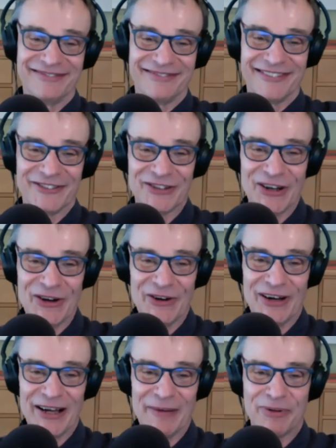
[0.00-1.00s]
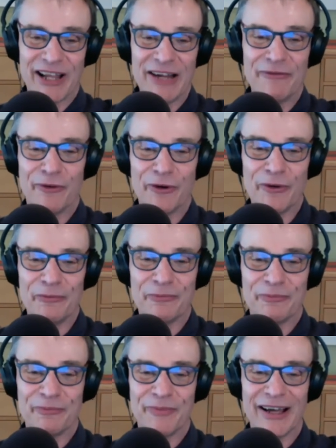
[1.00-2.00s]
So a playful
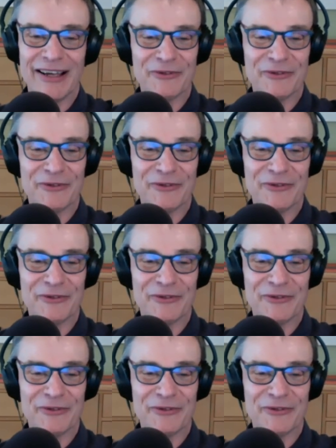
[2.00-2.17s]
uh,